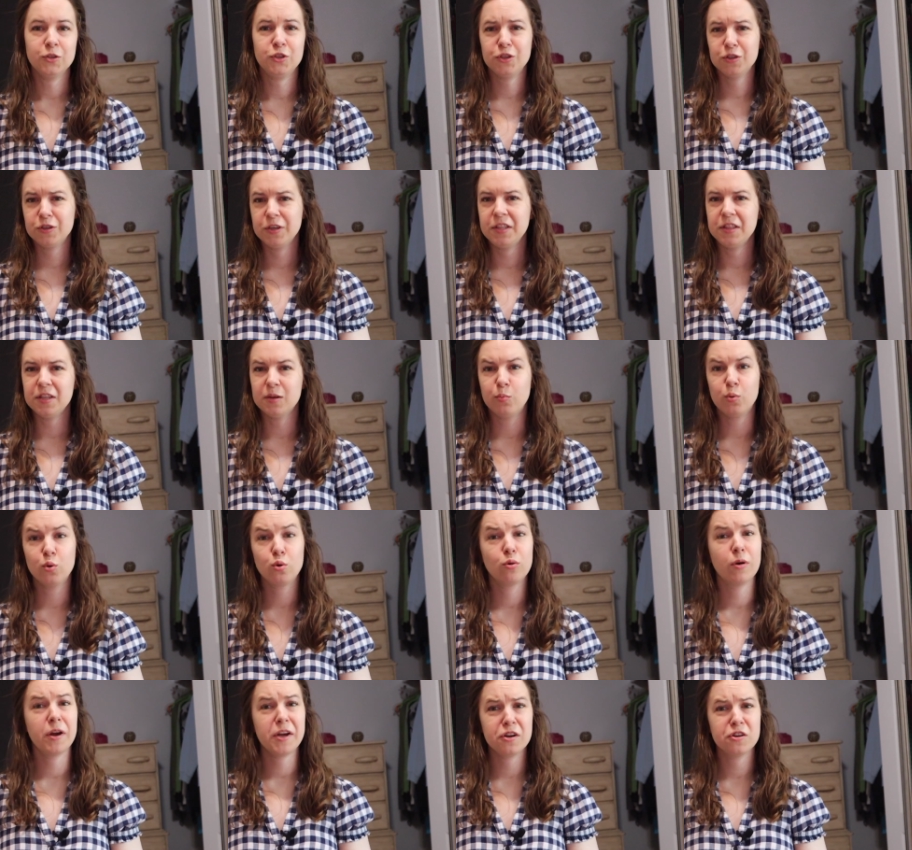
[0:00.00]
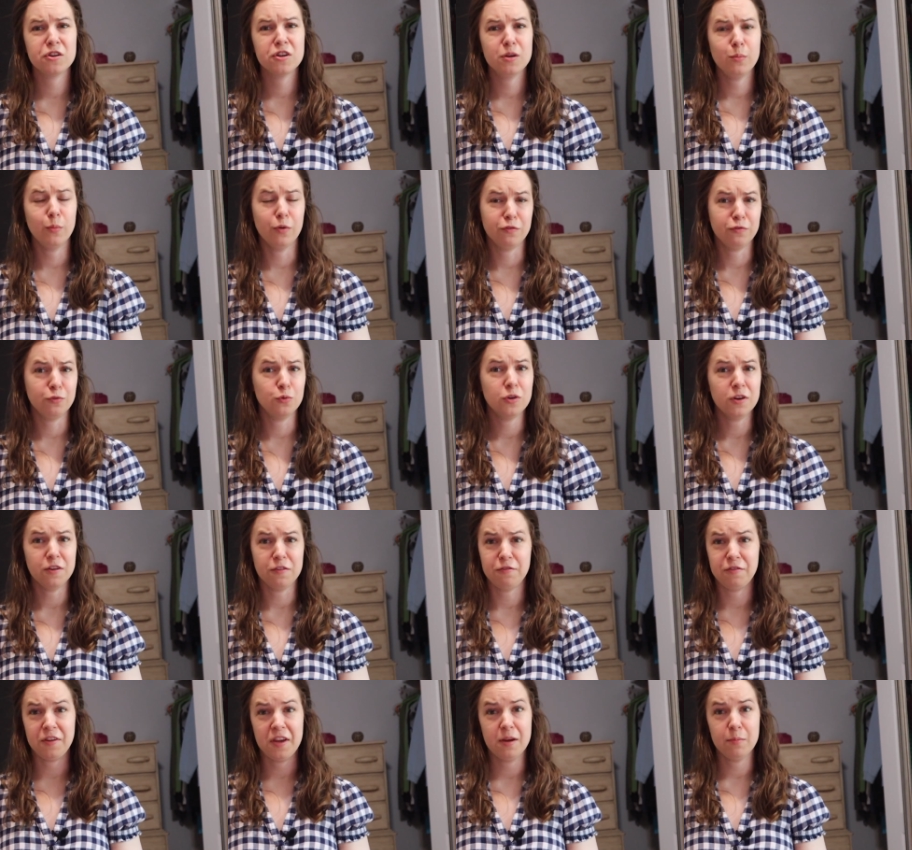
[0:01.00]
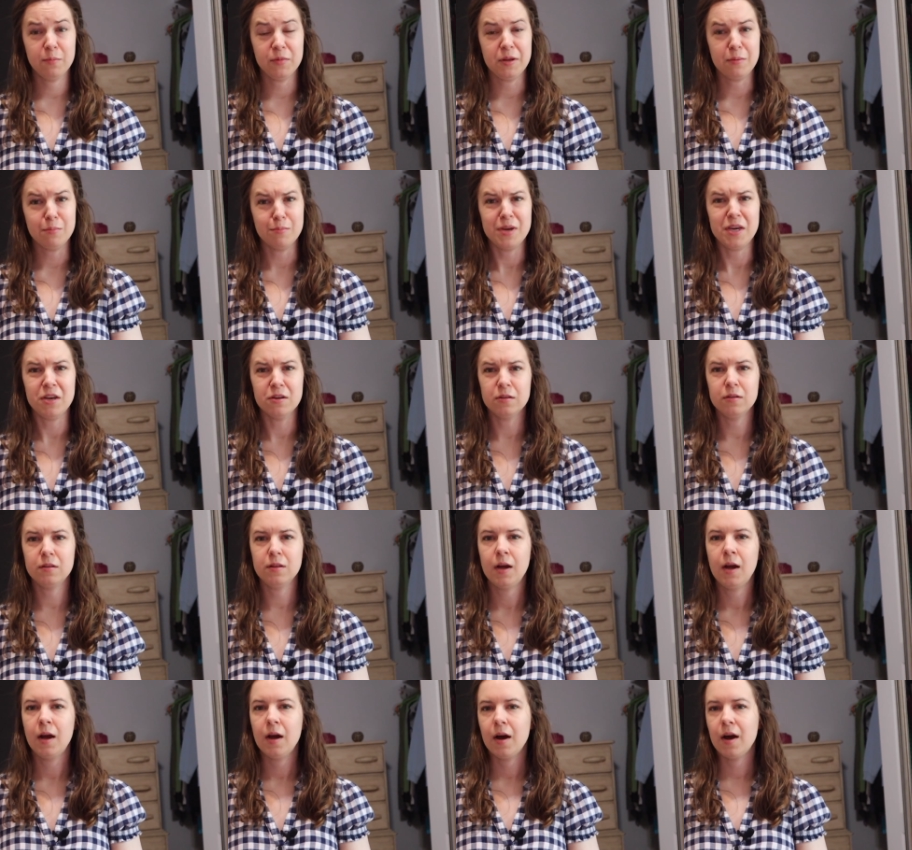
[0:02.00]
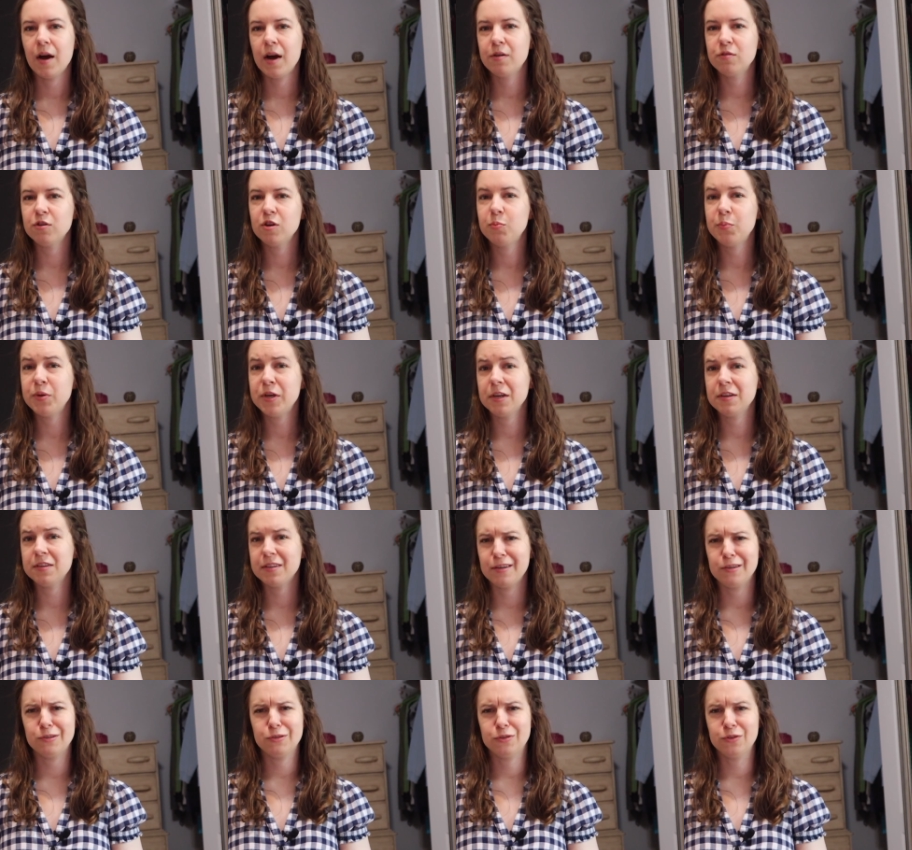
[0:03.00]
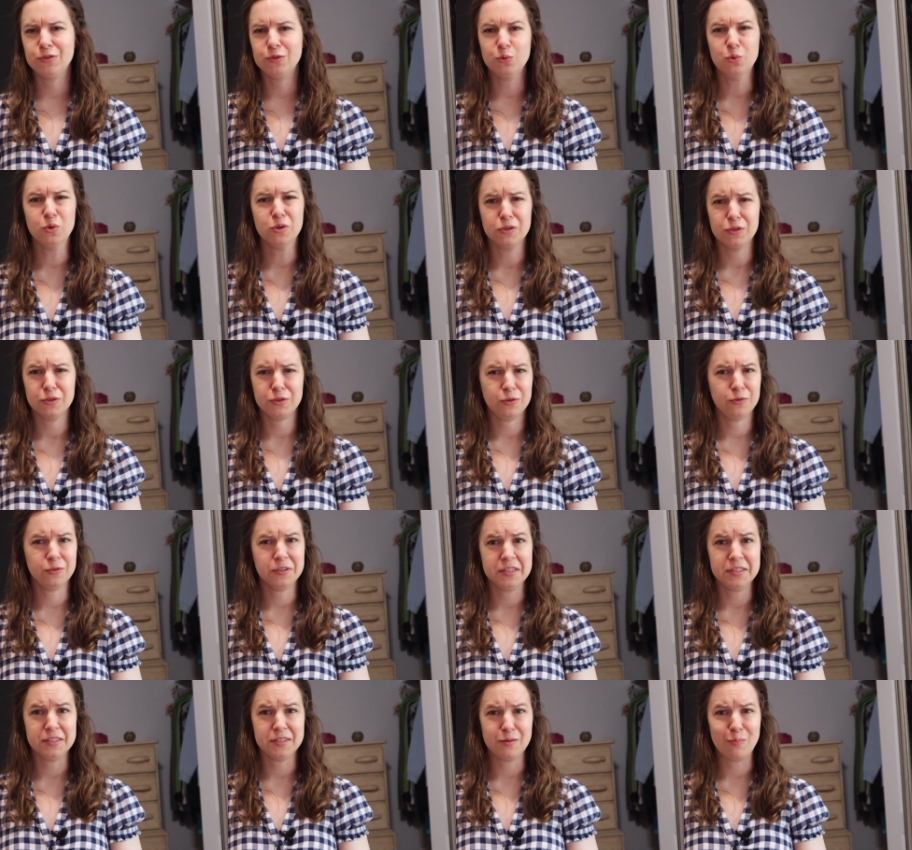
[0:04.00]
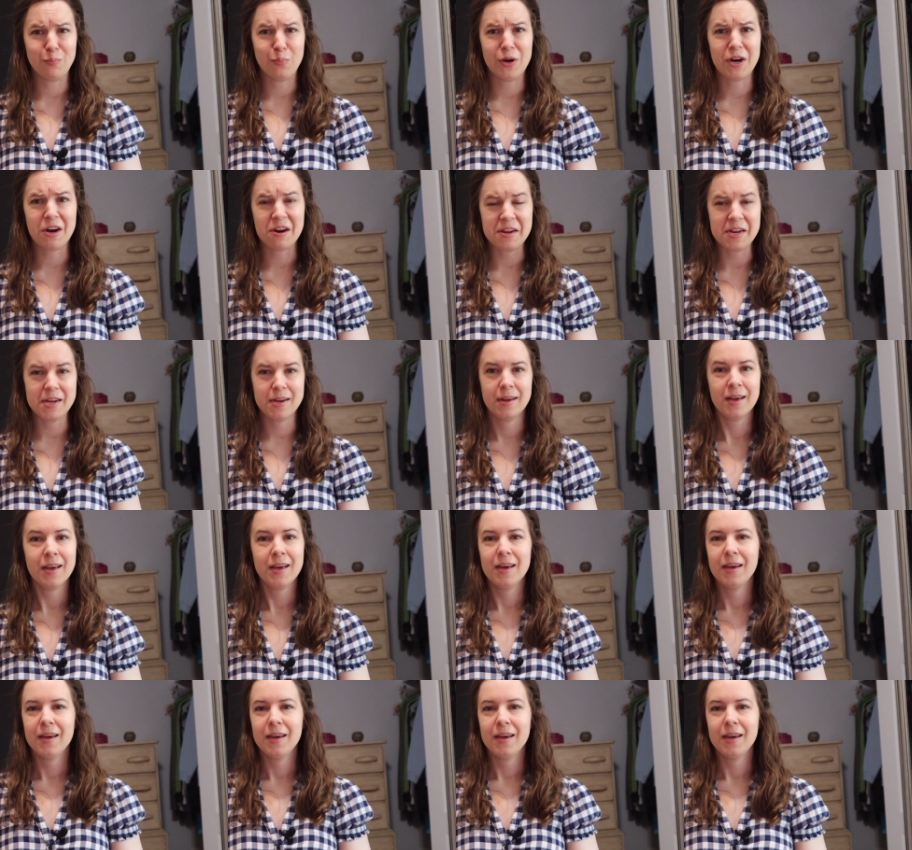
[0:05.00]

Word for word: During the prayer before a family meal, Ira picked at sores on his body.